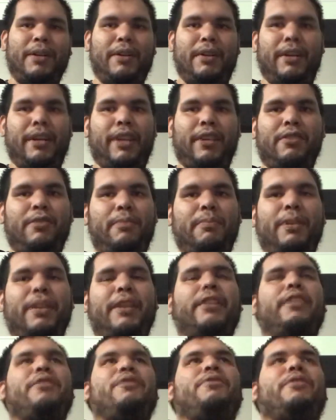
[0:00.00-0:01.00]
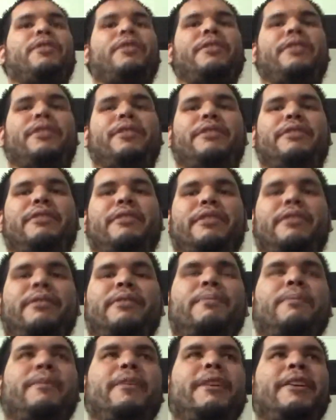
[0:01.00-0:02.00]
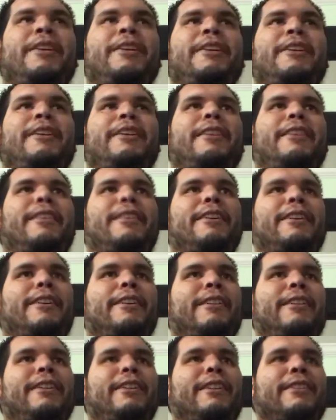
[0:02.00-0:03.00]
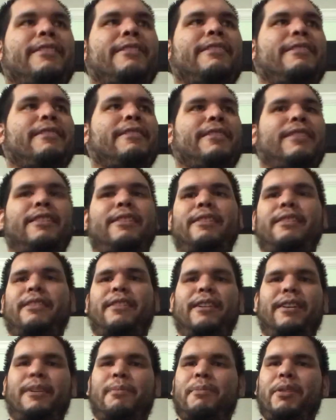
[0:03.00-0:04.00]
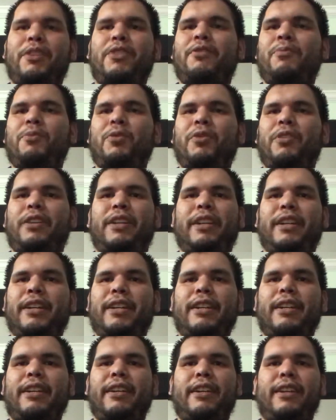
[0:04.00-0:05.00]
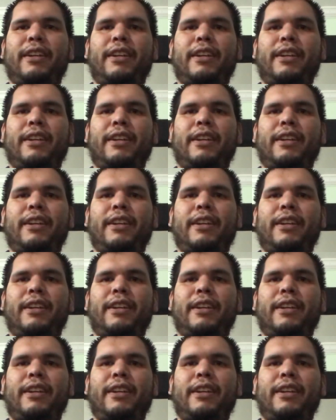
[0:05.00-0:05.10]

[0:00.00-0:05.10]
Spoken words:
a neck through body construction is just that it's a much smoother neck.